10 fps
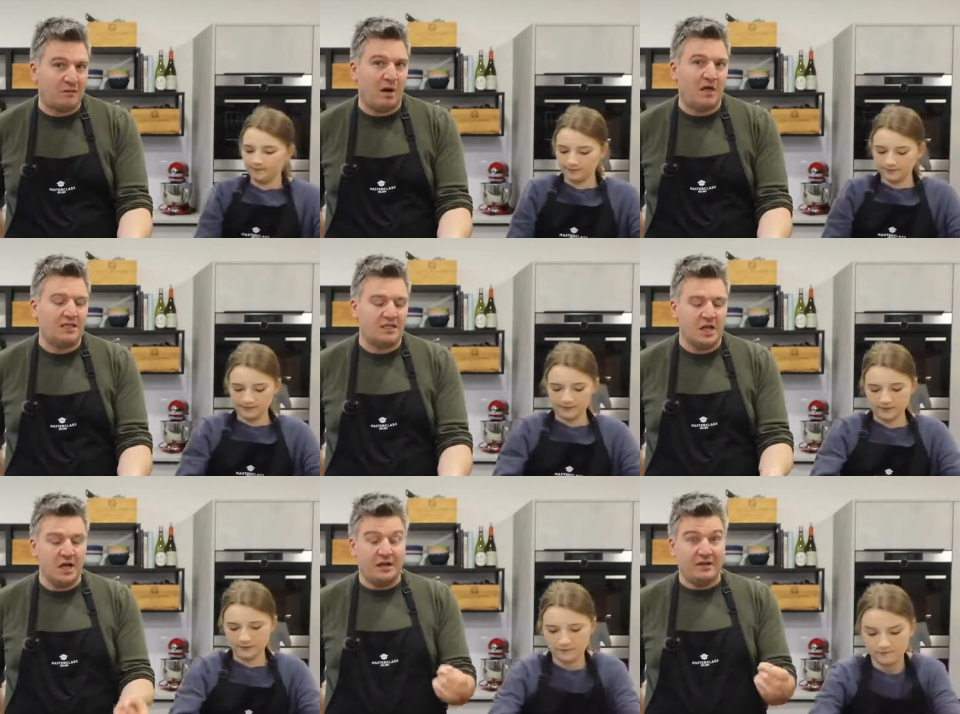Speaker 1: spice,
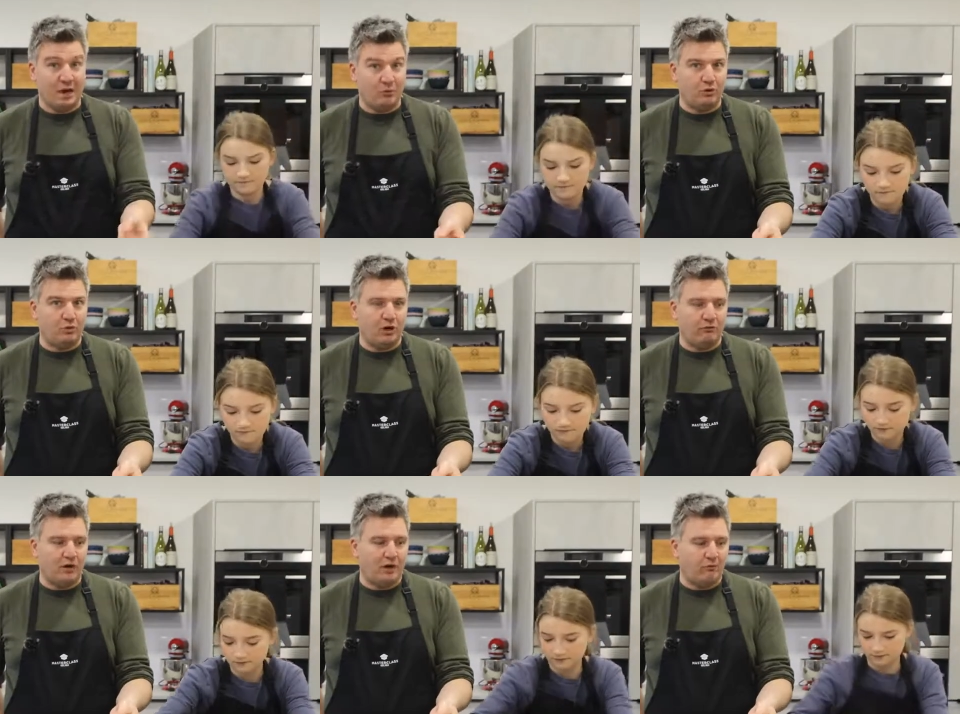that would work
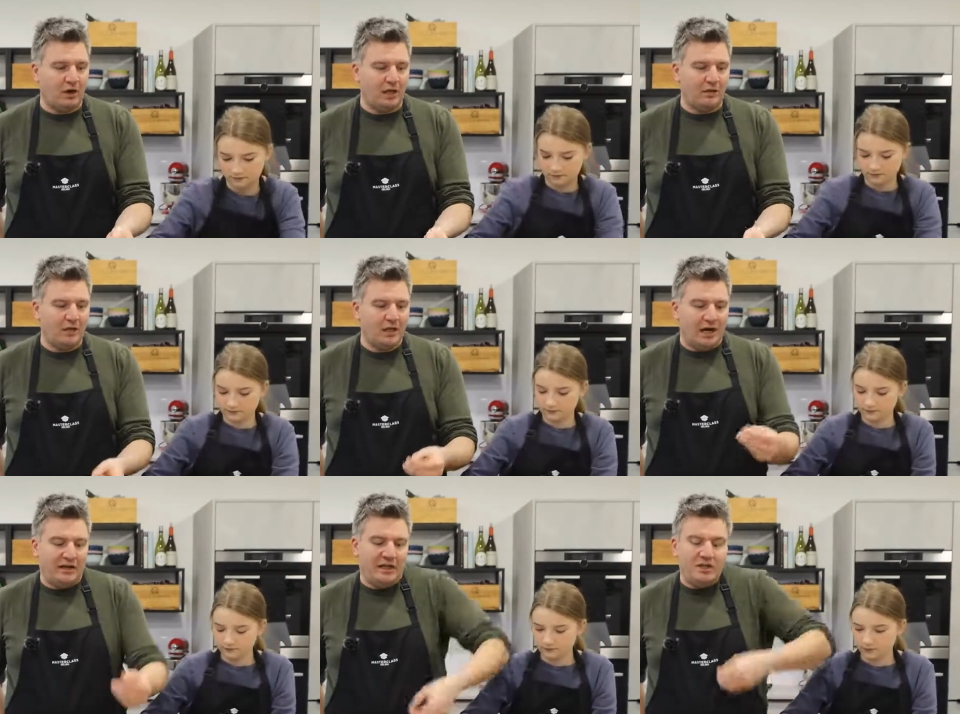really well.
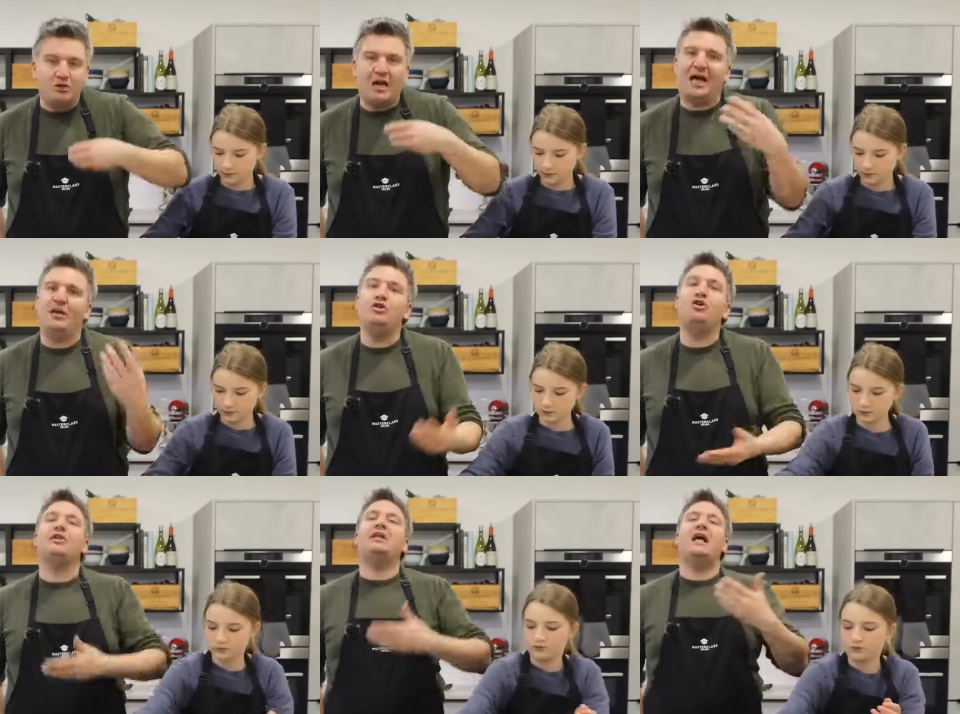And then you get another